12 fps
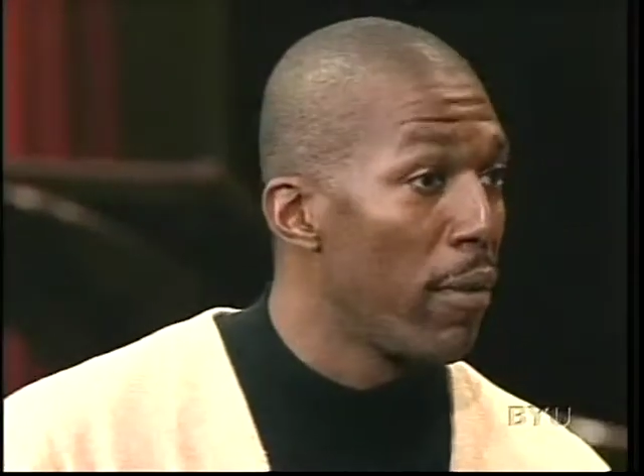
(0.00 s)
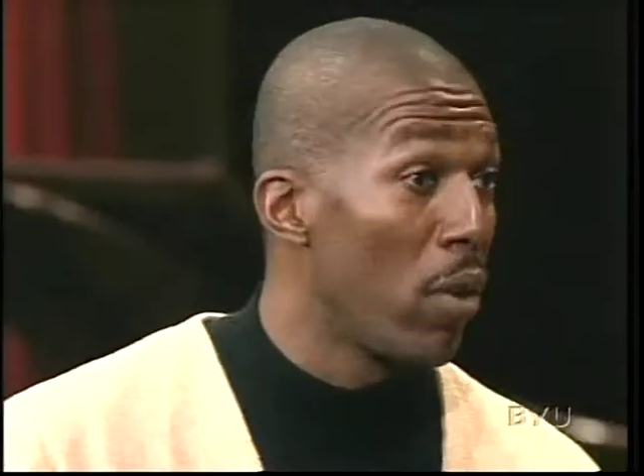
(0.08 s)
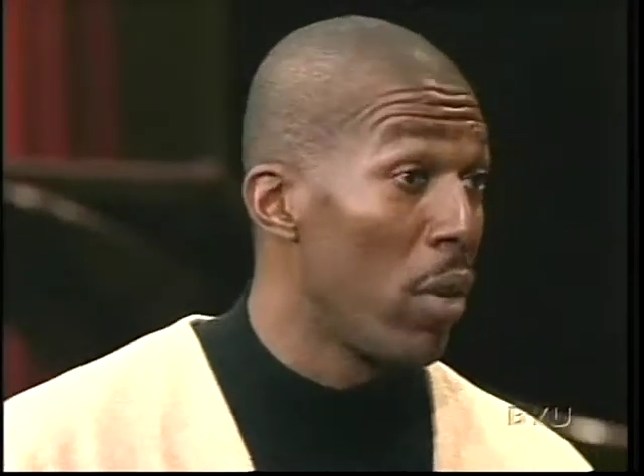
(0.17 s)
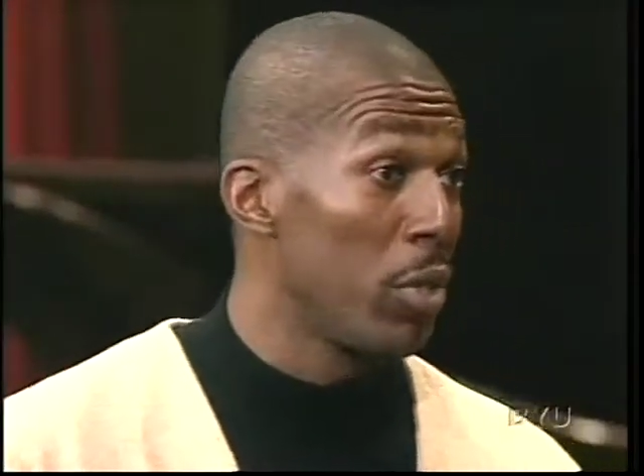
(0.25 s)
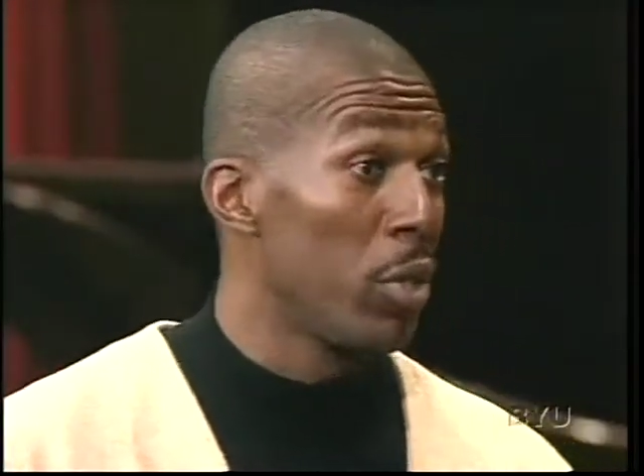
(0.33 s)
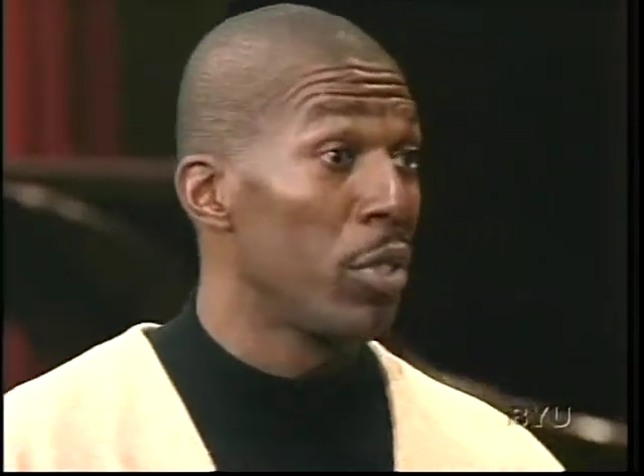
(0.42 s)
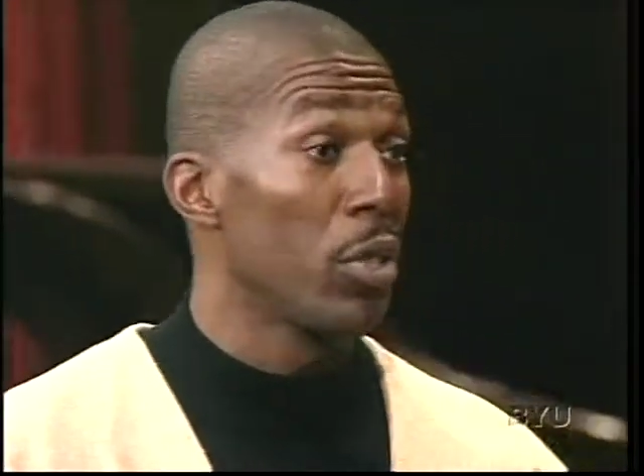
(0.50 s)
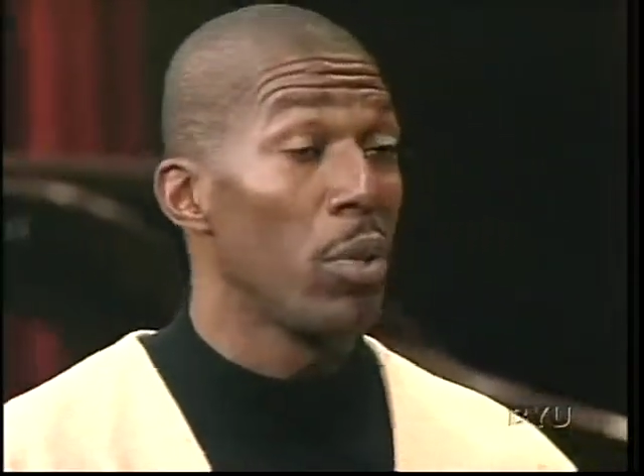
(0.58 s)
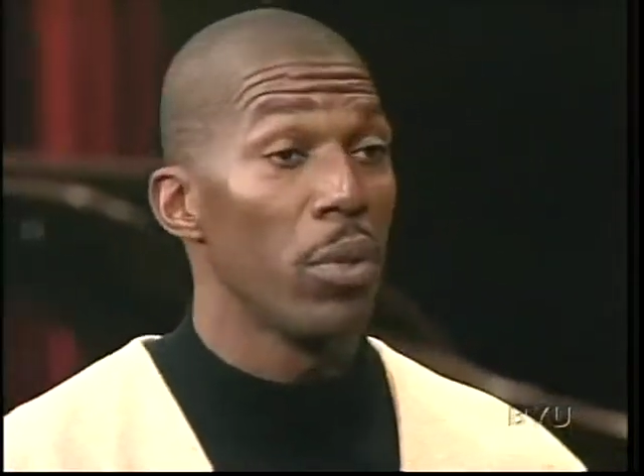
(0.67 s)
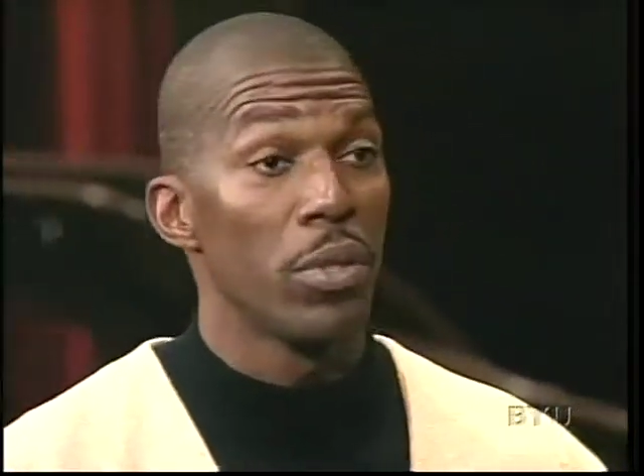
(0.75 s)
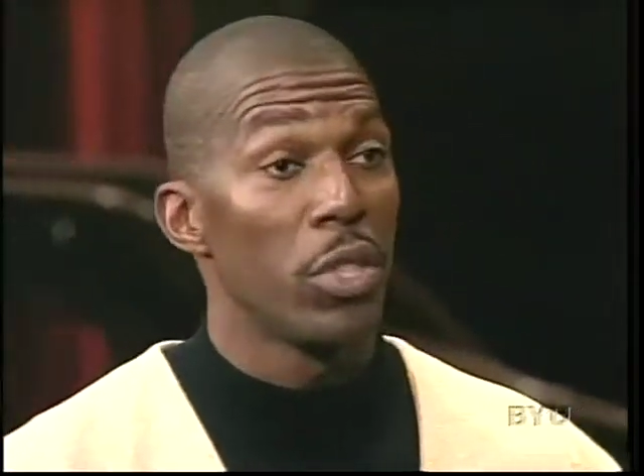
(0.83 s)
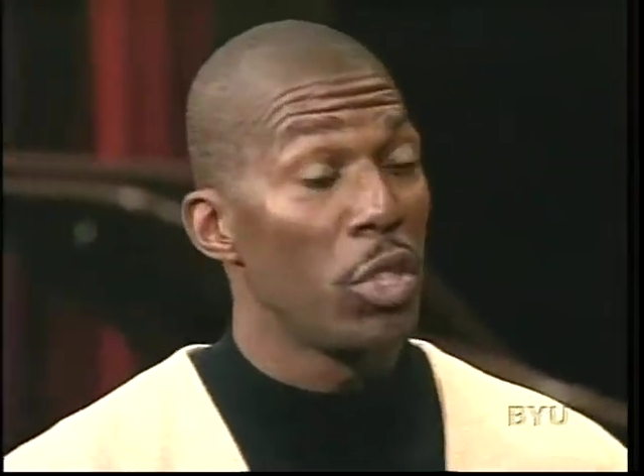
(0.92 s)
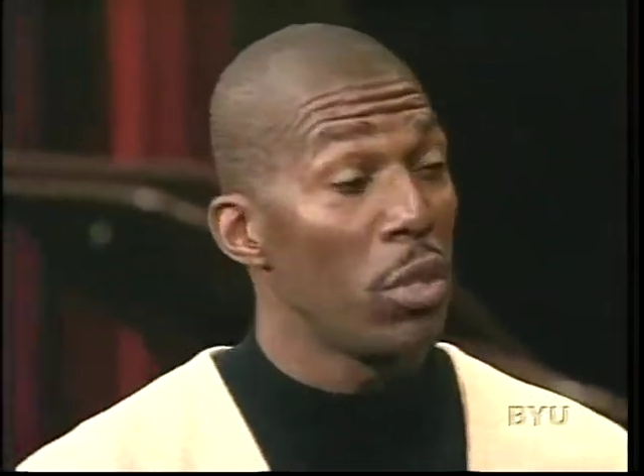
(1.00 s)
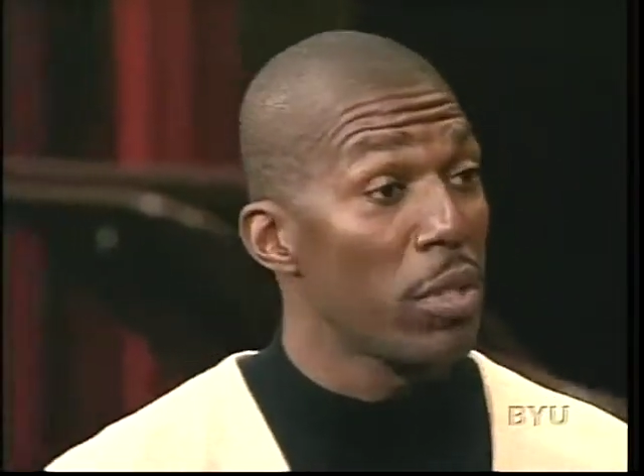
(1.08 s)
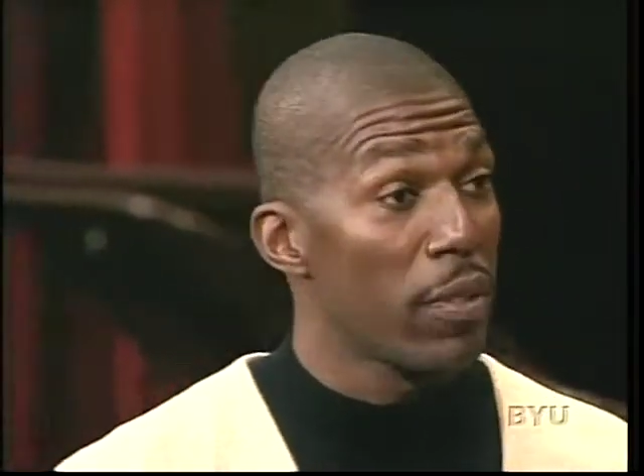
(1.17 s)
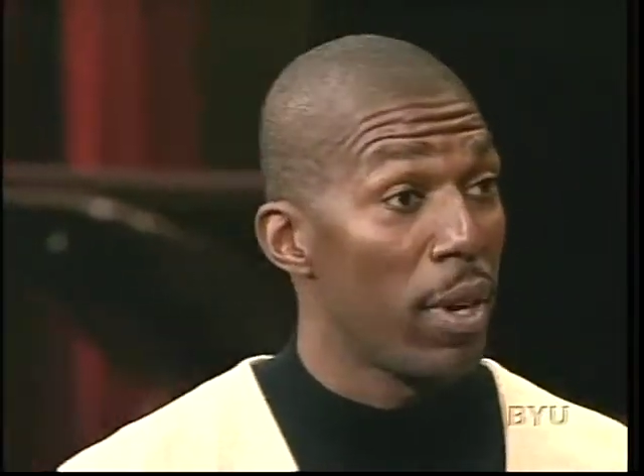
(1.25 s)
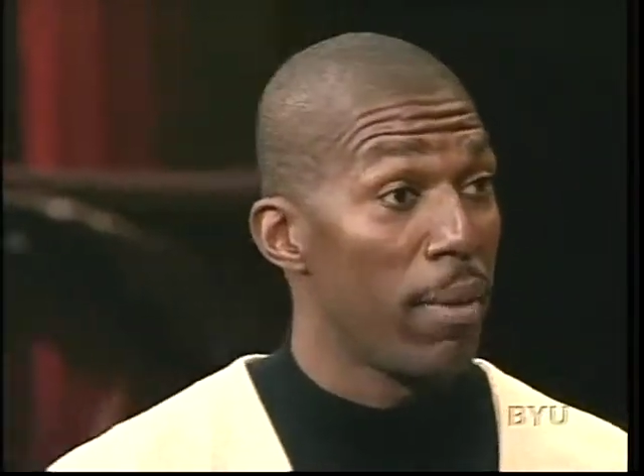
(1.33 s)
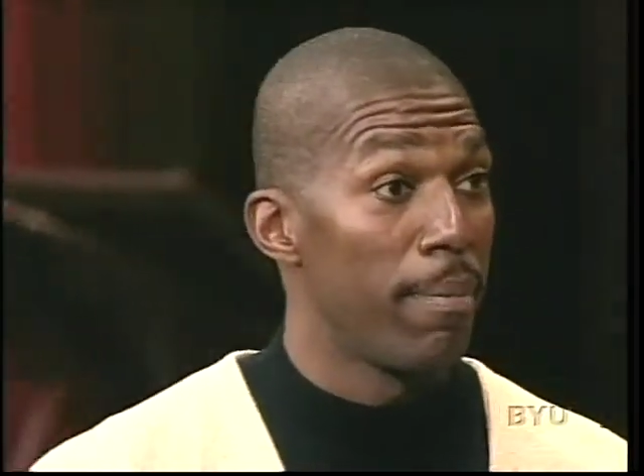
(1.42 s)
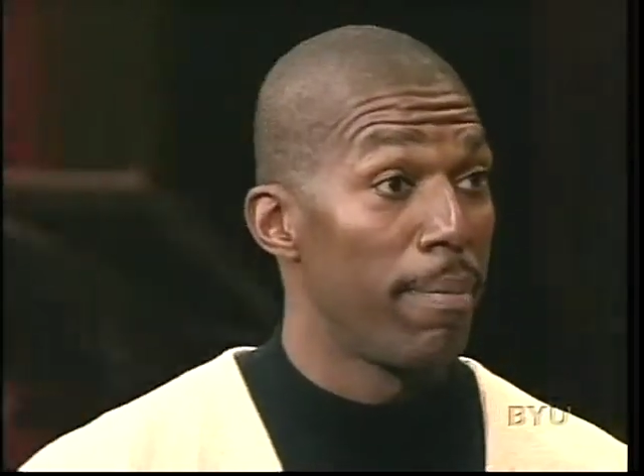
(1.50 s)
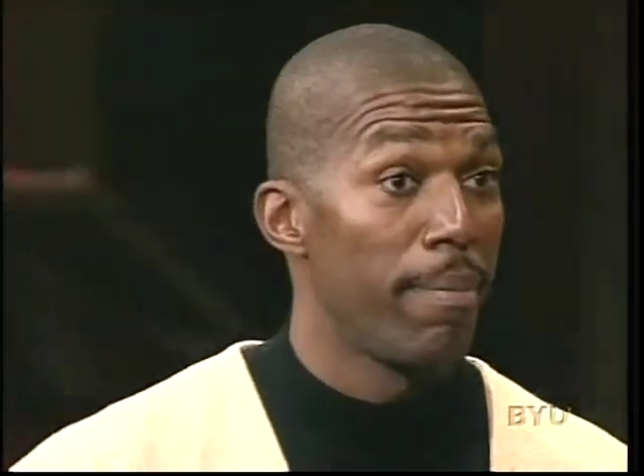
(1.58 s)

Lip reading: 400 schools to choose from.